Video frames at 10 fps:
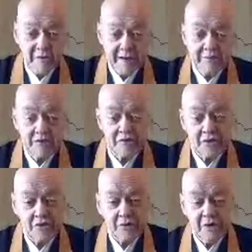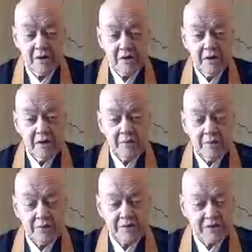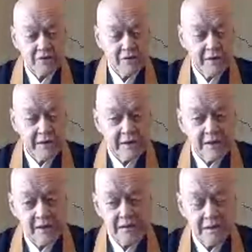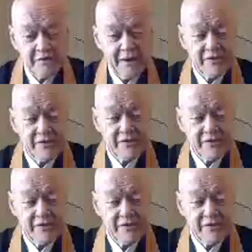languages don't particularly address.